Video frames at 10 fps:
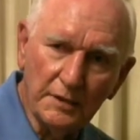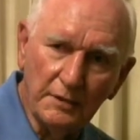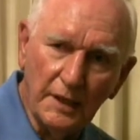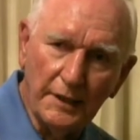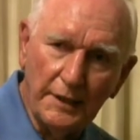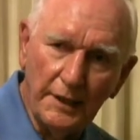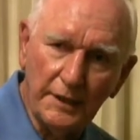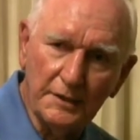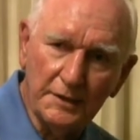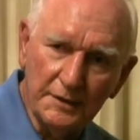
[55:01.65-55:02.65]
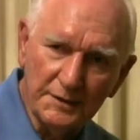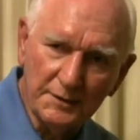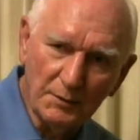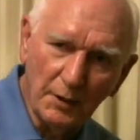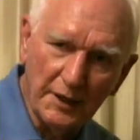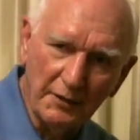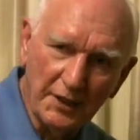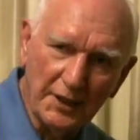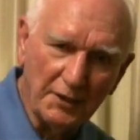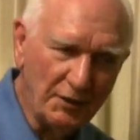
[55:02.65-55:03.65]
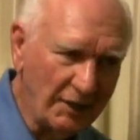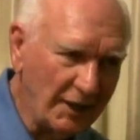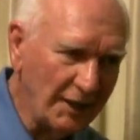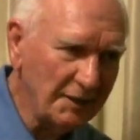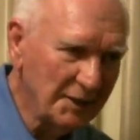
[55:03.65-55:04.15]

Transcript: dried eggs, whatever they can dry.